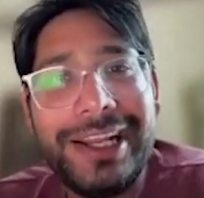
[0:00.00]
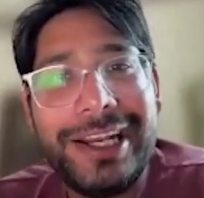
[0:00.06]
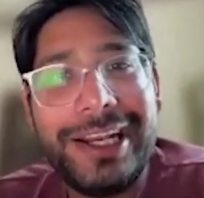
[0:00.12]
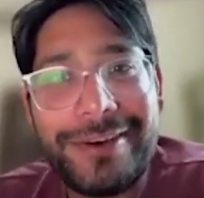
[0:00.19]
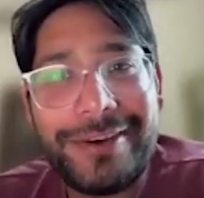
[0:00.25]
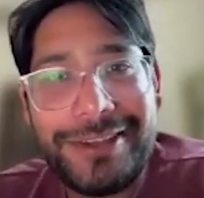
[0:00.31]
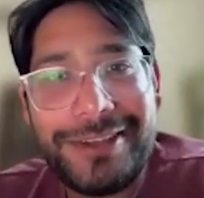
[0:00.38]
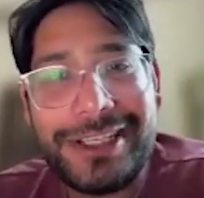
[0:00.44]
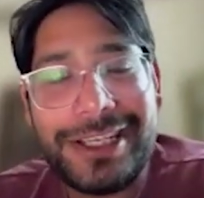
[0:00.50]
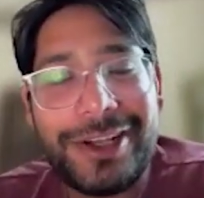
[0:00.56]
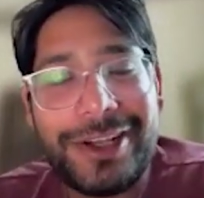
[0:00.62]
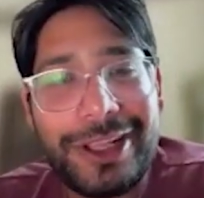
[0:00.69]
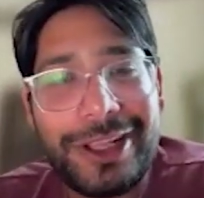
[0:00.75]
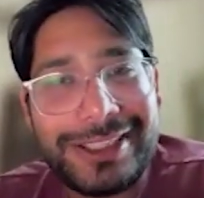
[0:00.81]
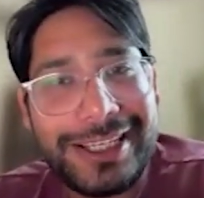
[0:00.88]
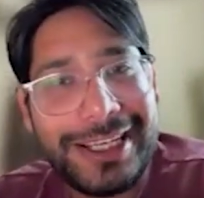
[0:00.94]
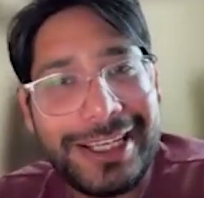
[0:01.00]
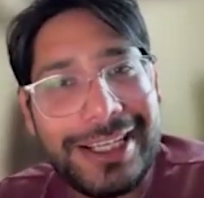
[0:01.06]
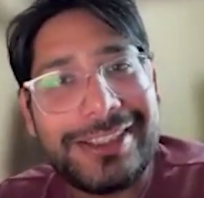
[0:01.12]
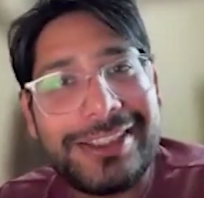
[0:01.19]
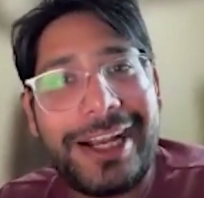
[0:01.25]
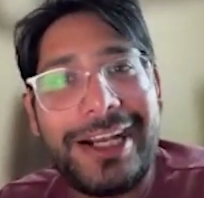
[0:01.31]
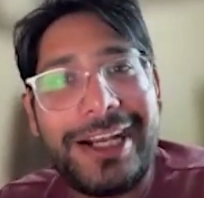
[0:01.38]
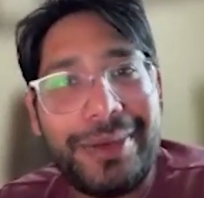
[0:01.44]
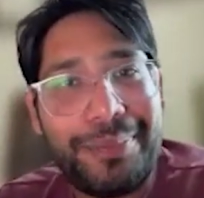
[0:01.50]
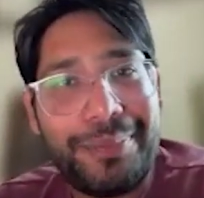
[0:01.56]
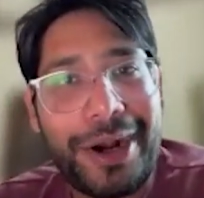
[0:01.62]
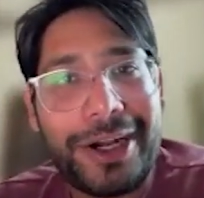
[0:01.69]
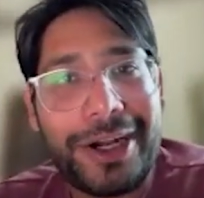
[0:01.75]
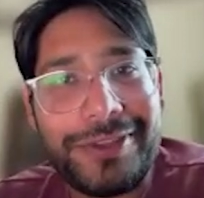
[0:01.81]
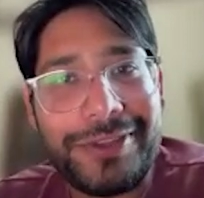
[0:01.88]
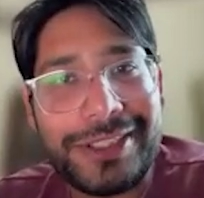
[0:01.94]
interfacing on the CS side and
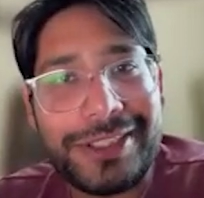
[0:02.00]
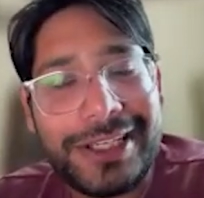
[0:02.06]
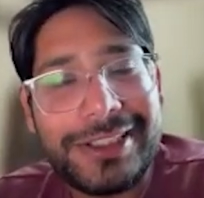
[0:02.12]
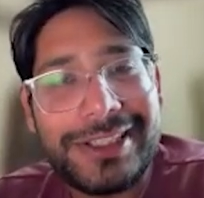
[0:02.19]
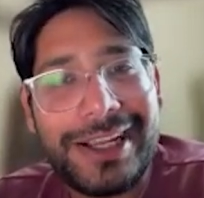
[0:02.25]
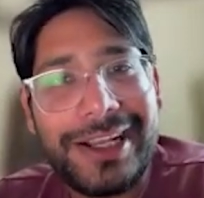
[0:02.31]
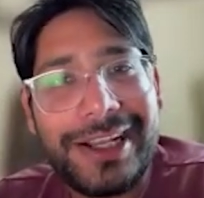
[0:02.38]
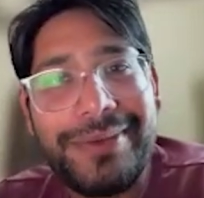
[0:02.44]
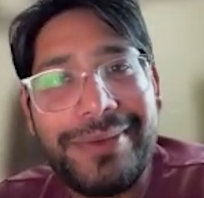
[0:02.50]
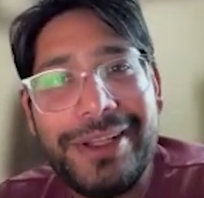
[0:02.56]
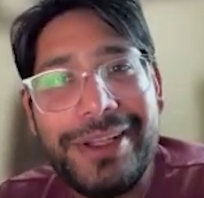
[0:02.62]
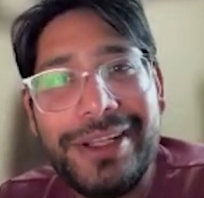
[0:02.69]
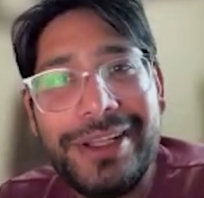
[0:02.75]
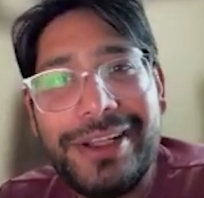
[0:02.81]
part of the CS time.